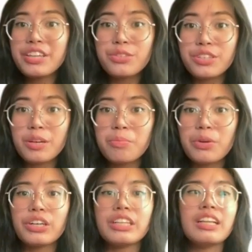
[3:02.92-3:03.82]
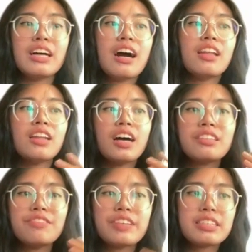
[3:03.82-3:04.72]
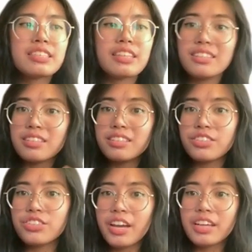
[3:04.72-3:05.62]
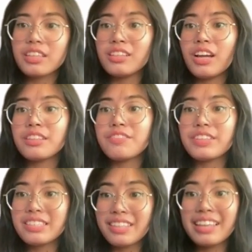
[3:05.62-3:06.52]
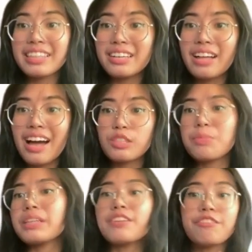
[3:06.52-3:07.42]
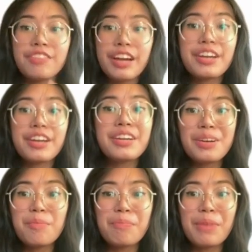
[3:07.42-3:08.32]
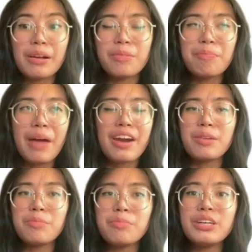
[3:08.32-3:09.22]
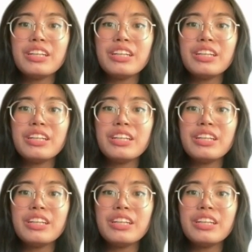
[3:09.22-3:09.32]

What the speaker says: durable. A lot of its tensile strength, a lot of its technical aspects are very comparable to